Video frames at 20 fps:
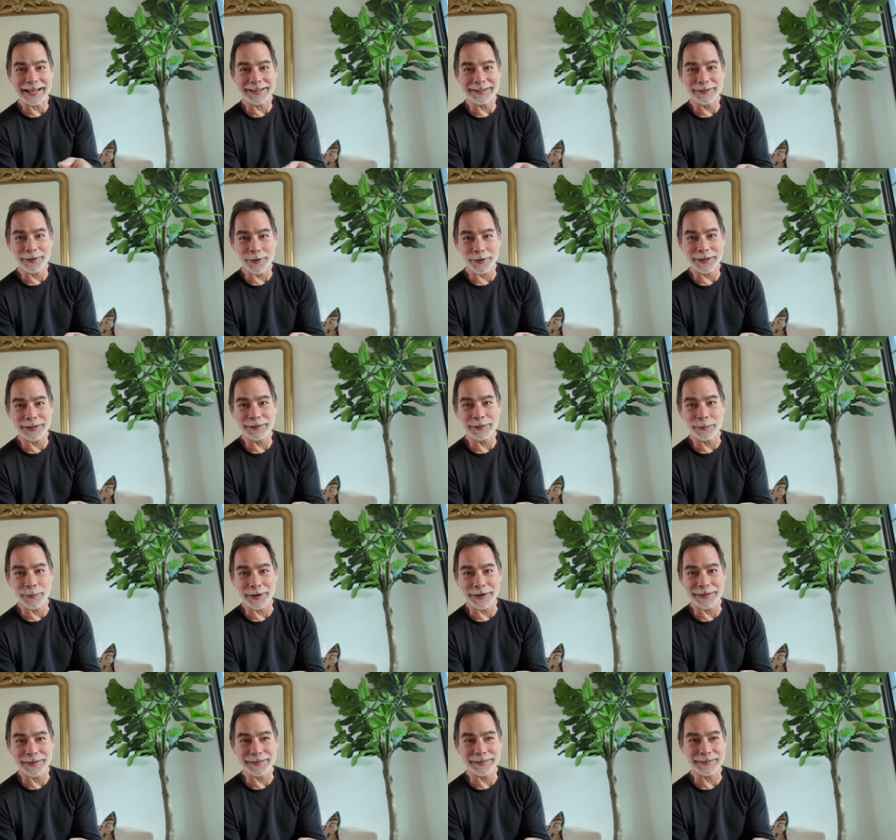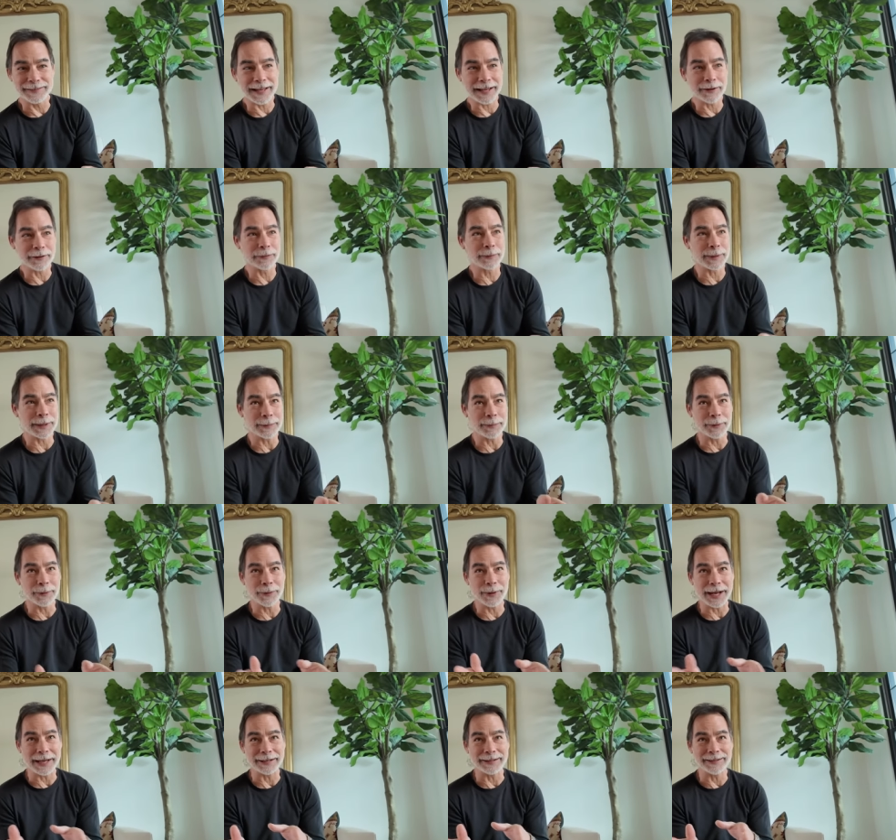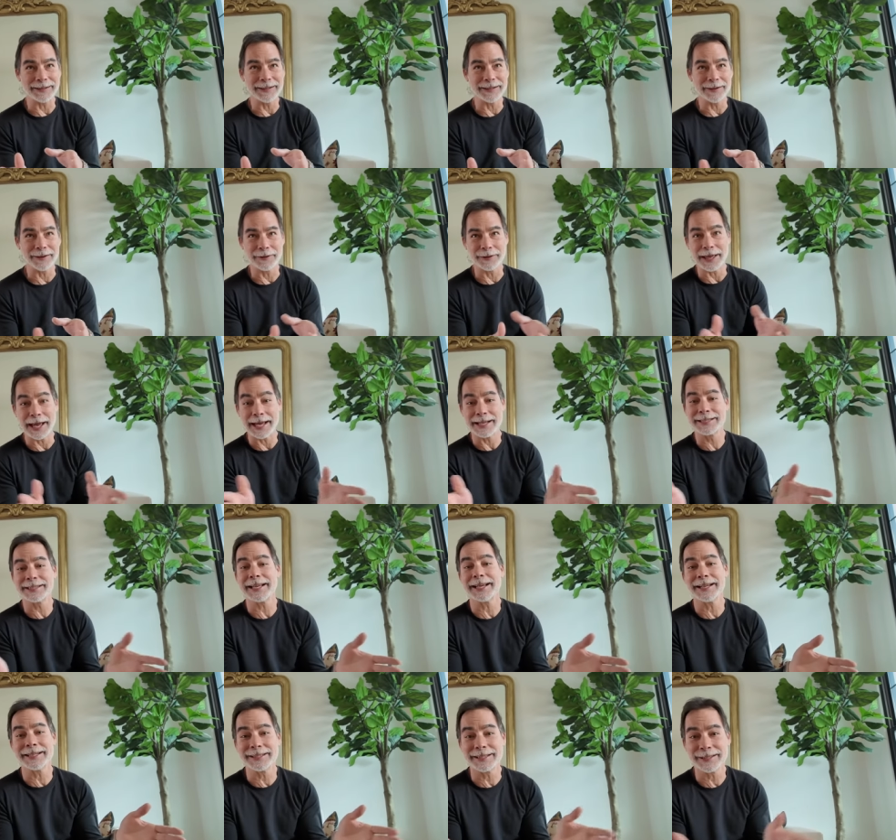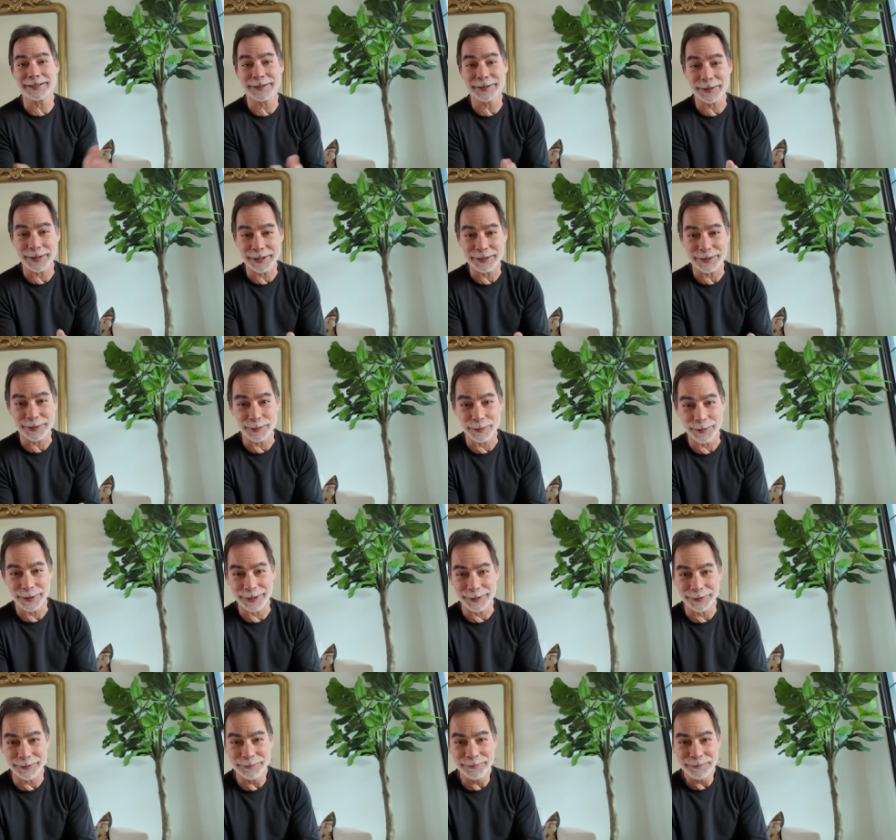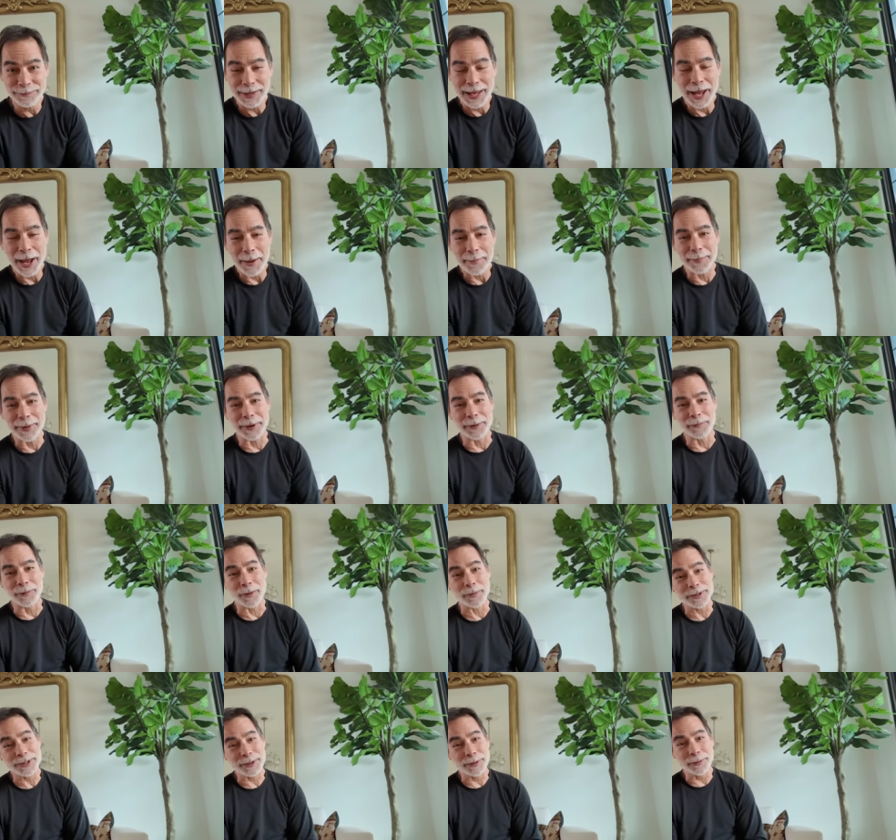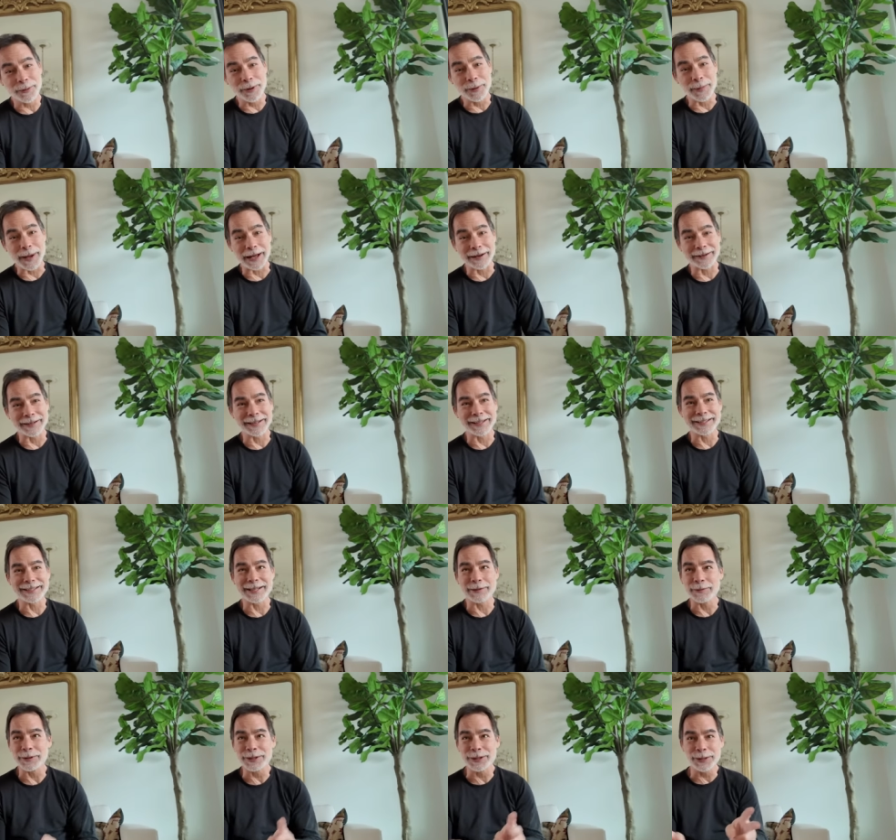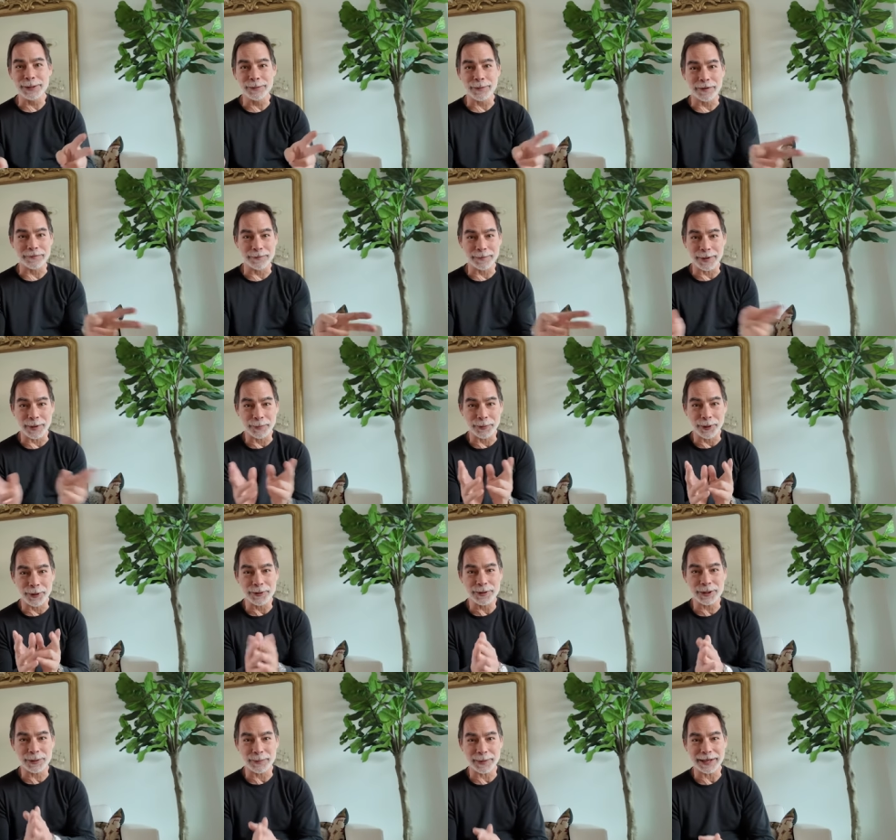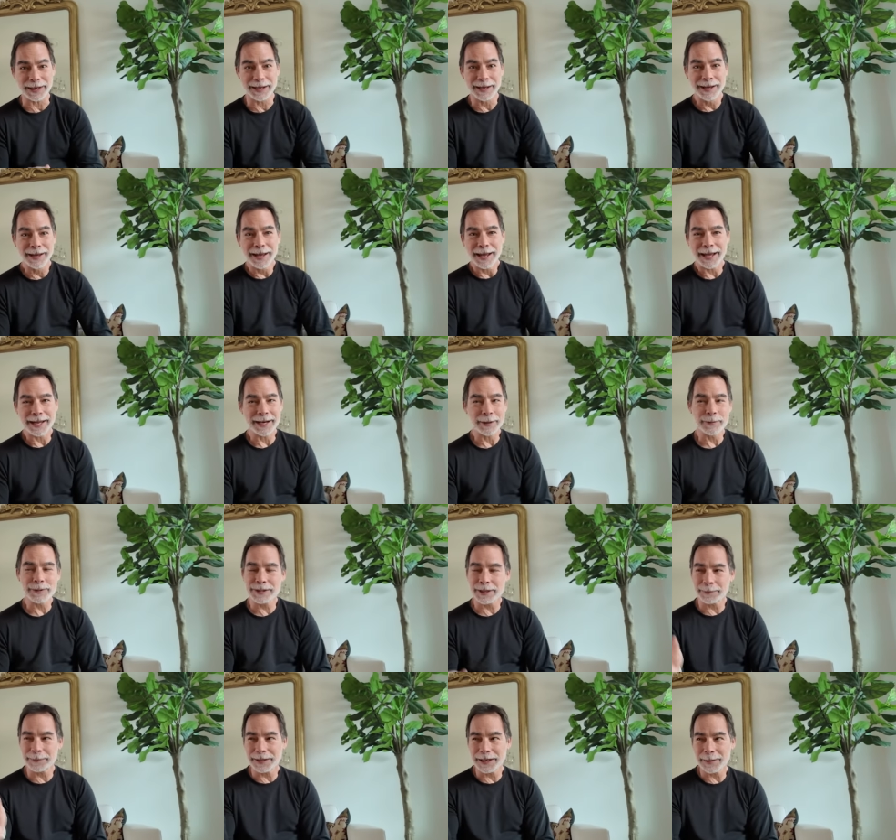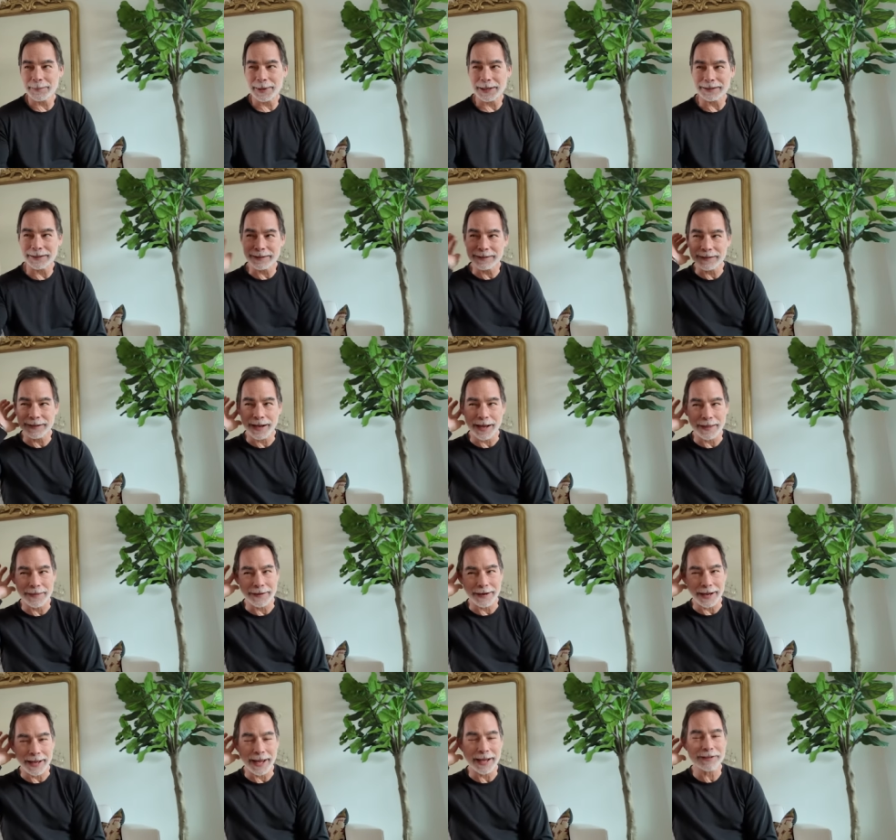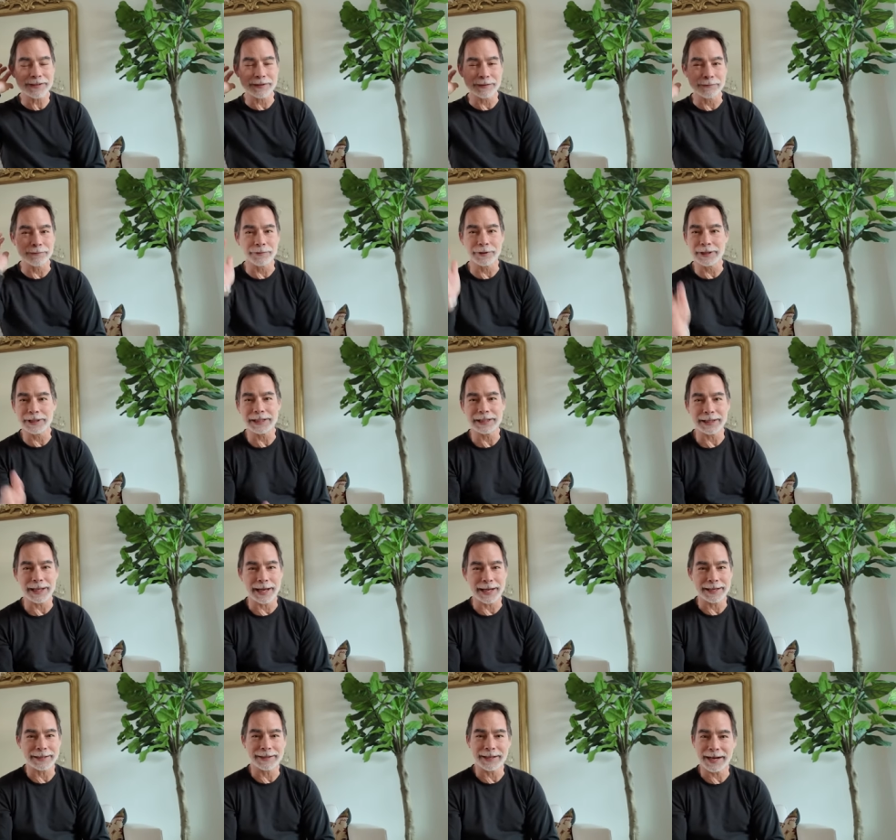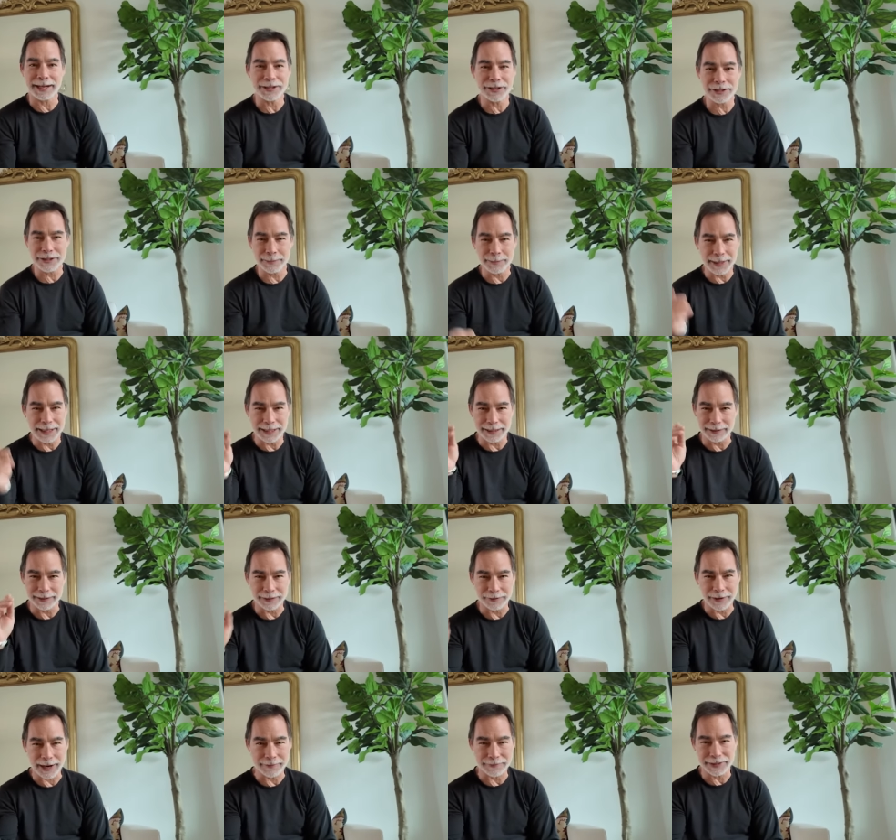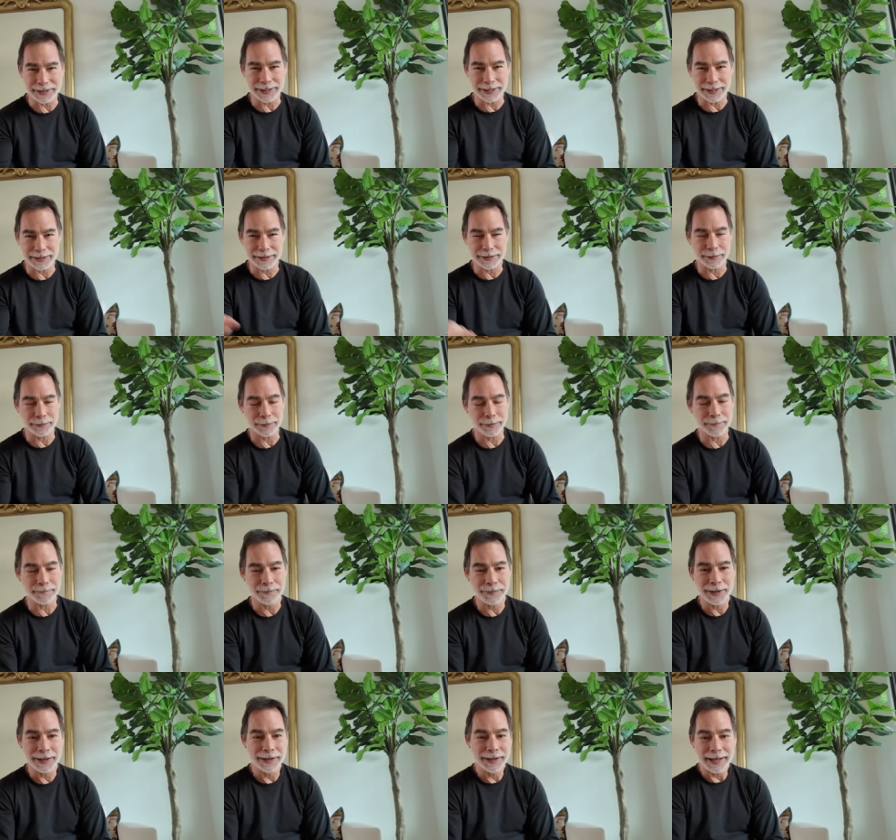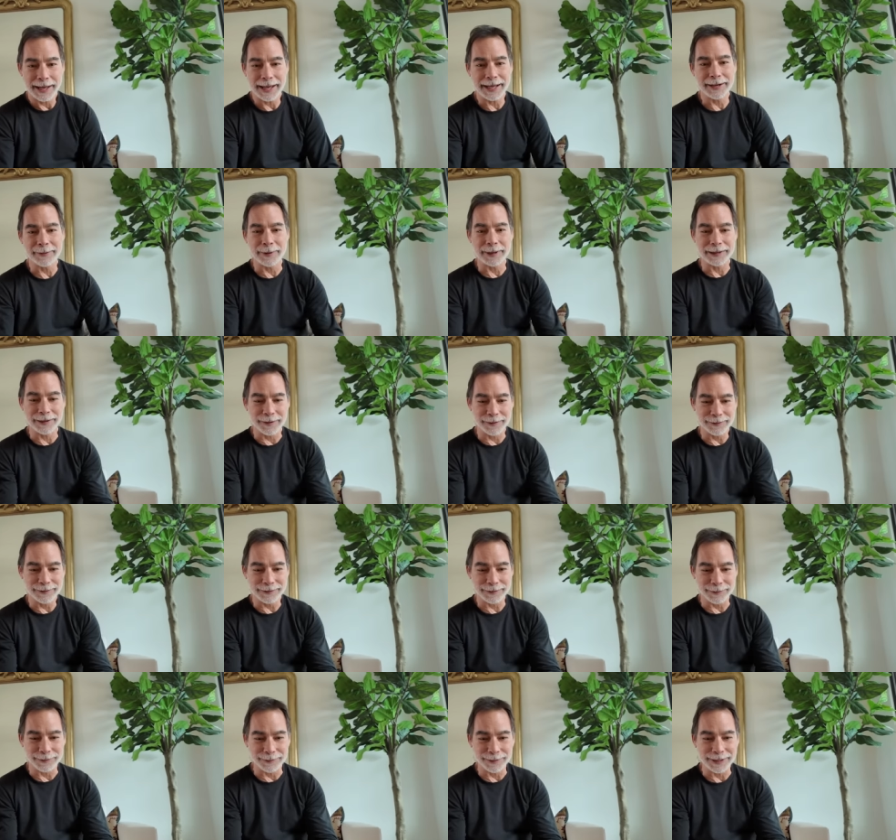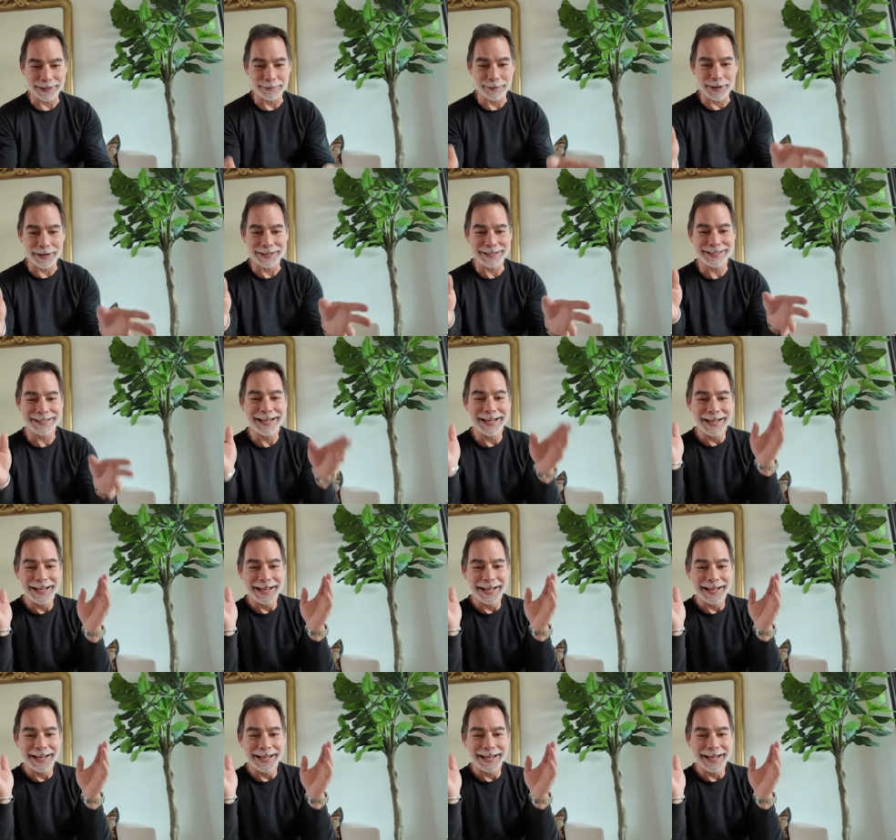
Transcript: talking to one of the salespeople, or the S As as, as you will. But what was cool about it is there was two of them approaching me. And there was something about this guy that I actually really liked. And I just immediately gravitated to him. Anyway, long story was,